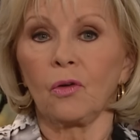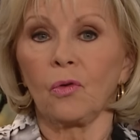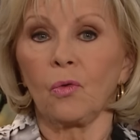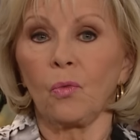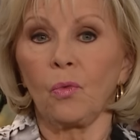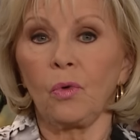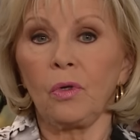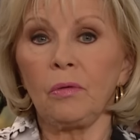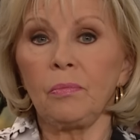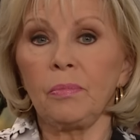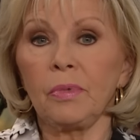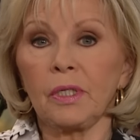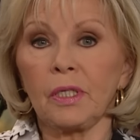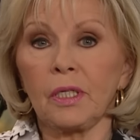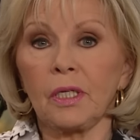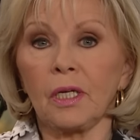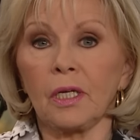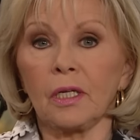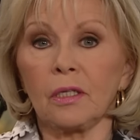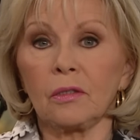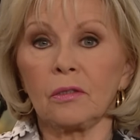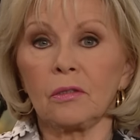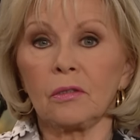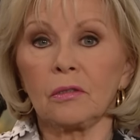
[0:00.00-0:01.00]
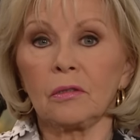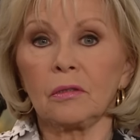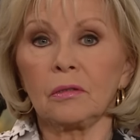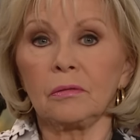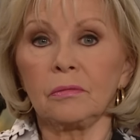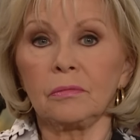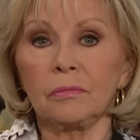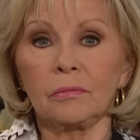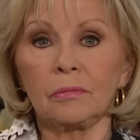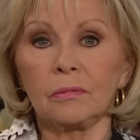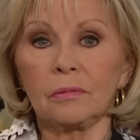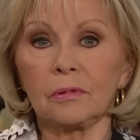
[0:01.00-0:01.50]
we begin to
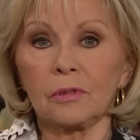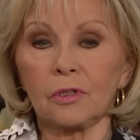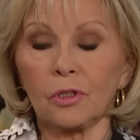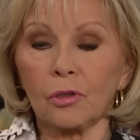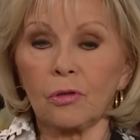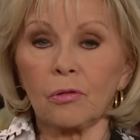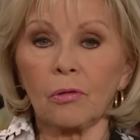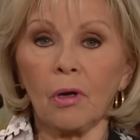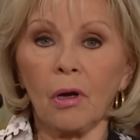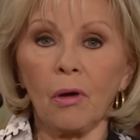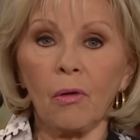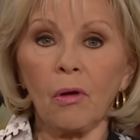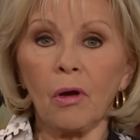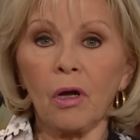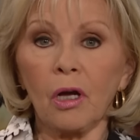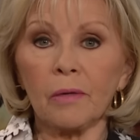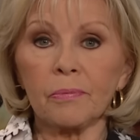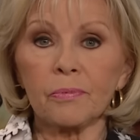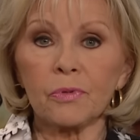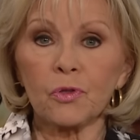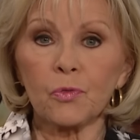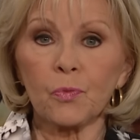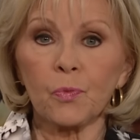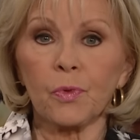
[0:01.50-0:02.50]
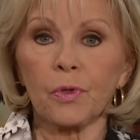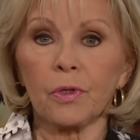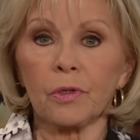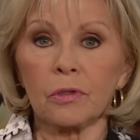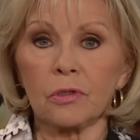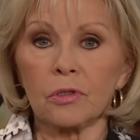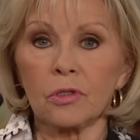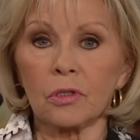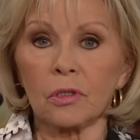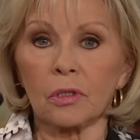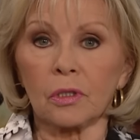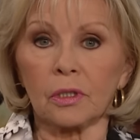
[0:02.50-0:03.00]
to grow up
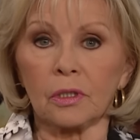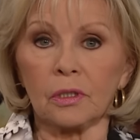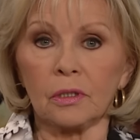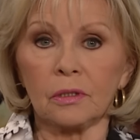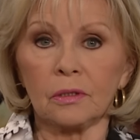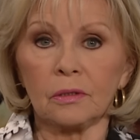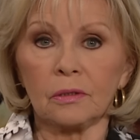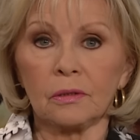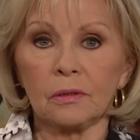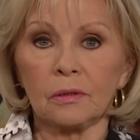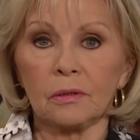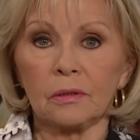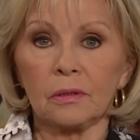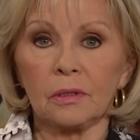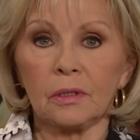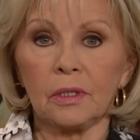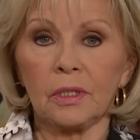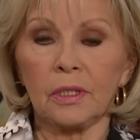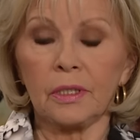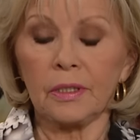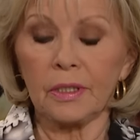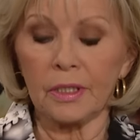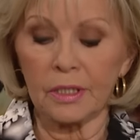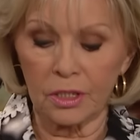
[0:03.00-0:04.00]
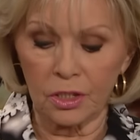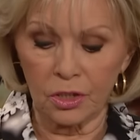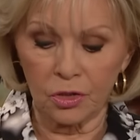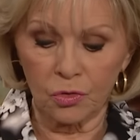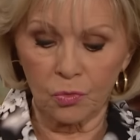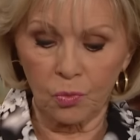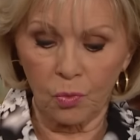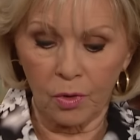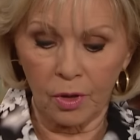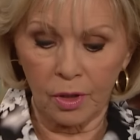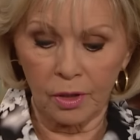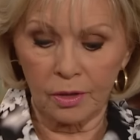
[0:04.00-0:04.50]
spiritually mm -hmm. and this is
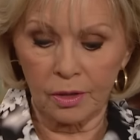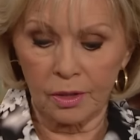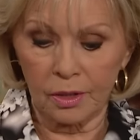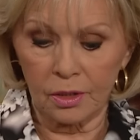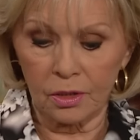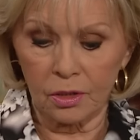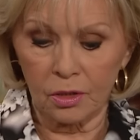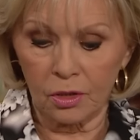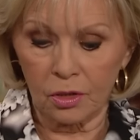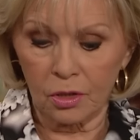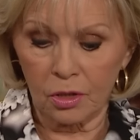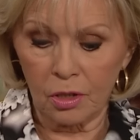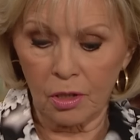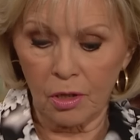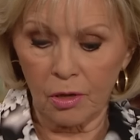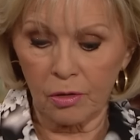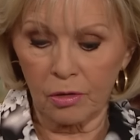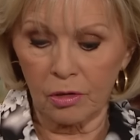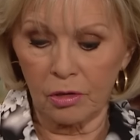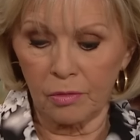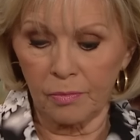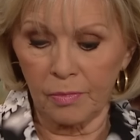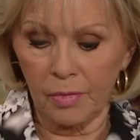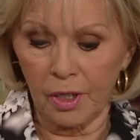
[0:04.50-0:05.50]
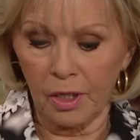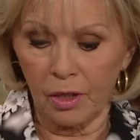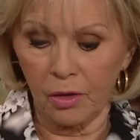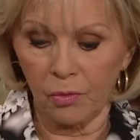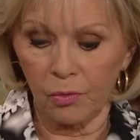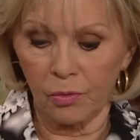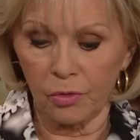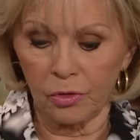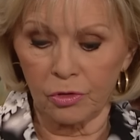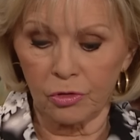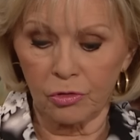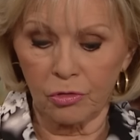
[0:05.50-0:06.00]
what this is talking about mm -hmm.
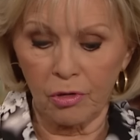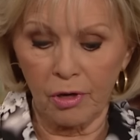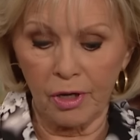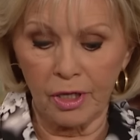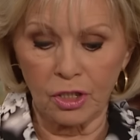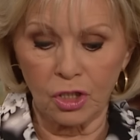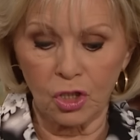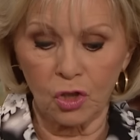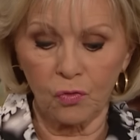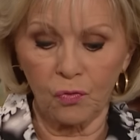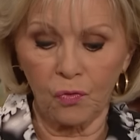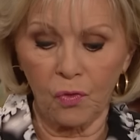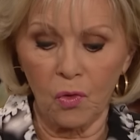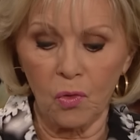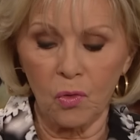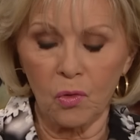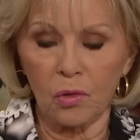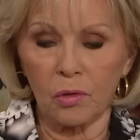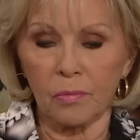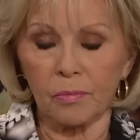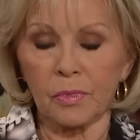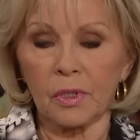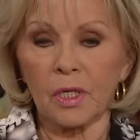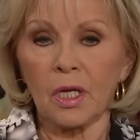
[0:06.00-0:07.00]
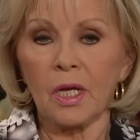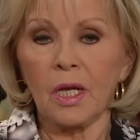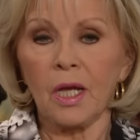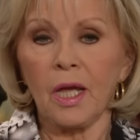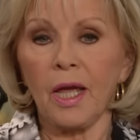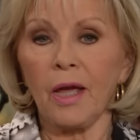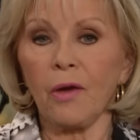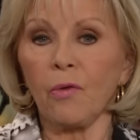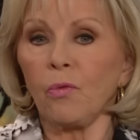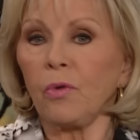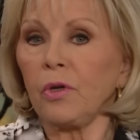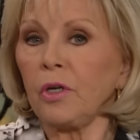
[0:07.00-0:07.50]
we're mm-hmm. transformed
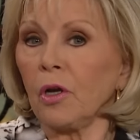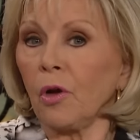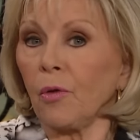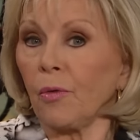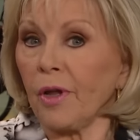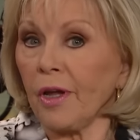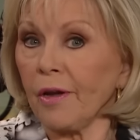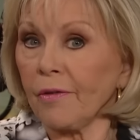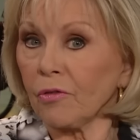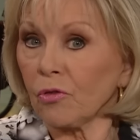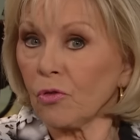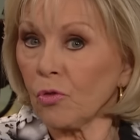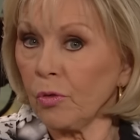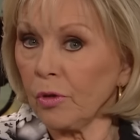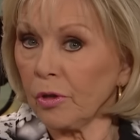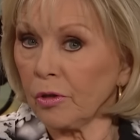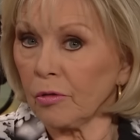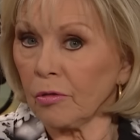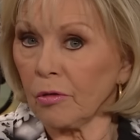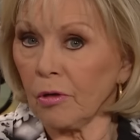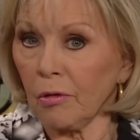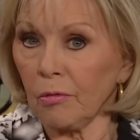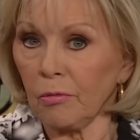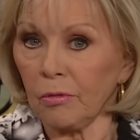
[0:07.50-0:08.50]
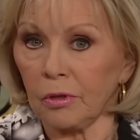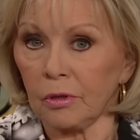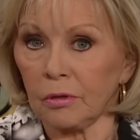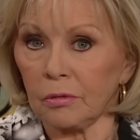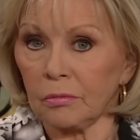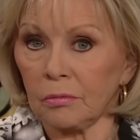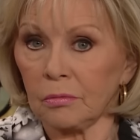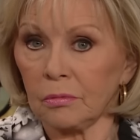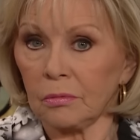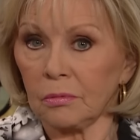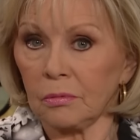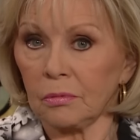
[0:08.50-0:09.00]
and we don't ever quit growing
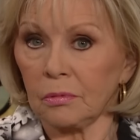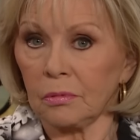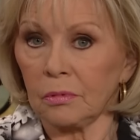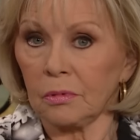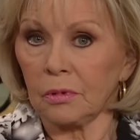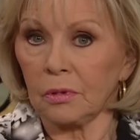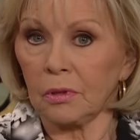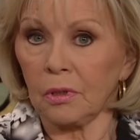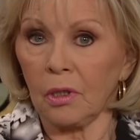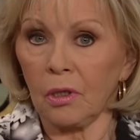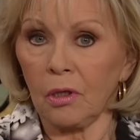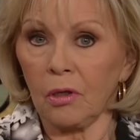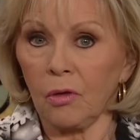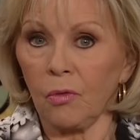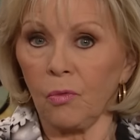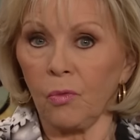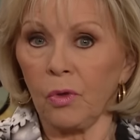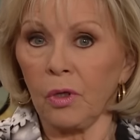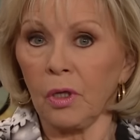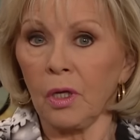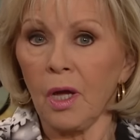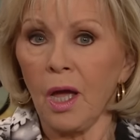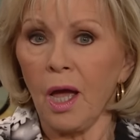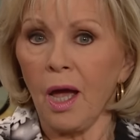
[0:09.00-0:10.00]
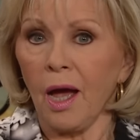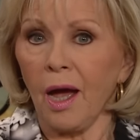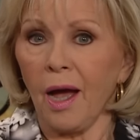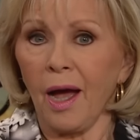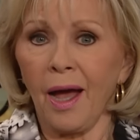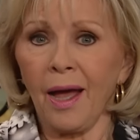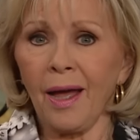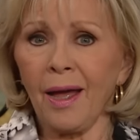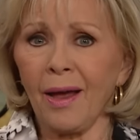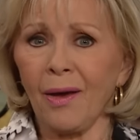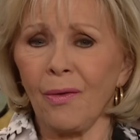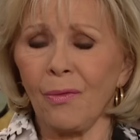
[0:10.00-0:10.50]
no, we
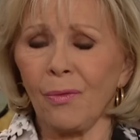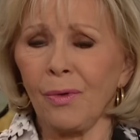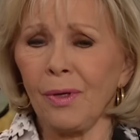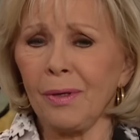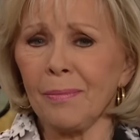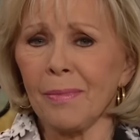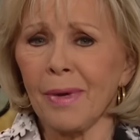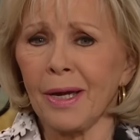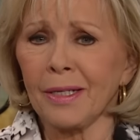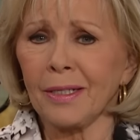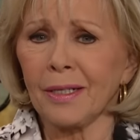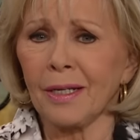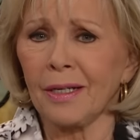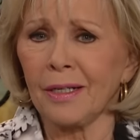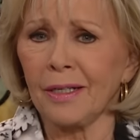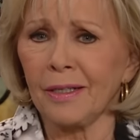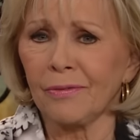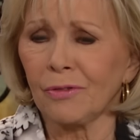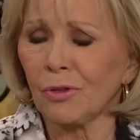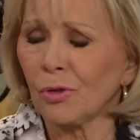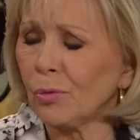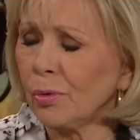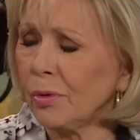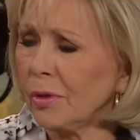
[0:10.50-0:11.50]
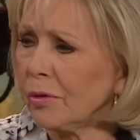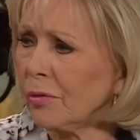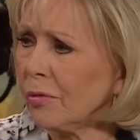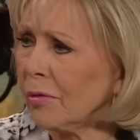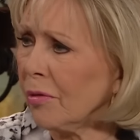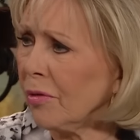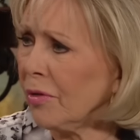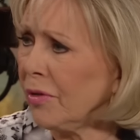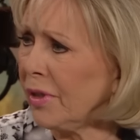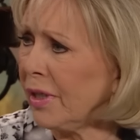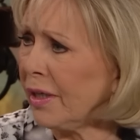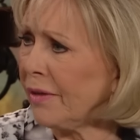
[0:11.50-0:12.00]
I, we may not ever quit
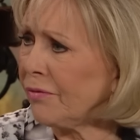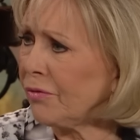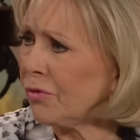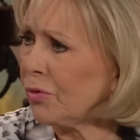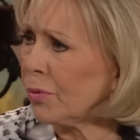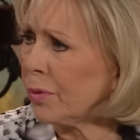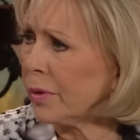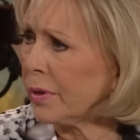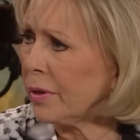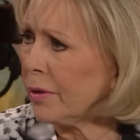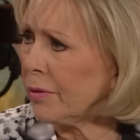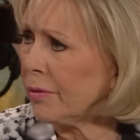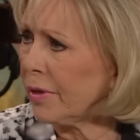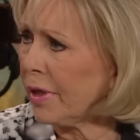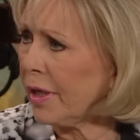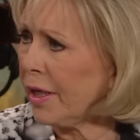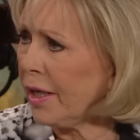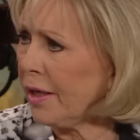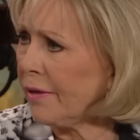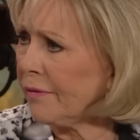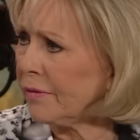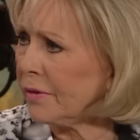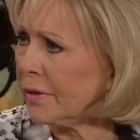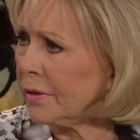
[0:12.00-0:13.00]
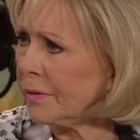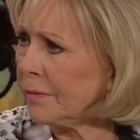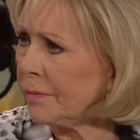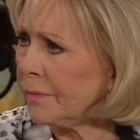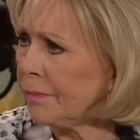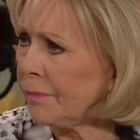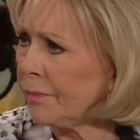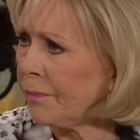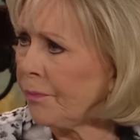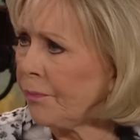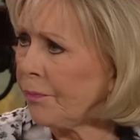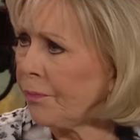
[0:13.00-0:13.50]
growing after we go I to think, heaven. I think you're
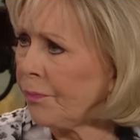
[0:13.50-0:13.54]
probably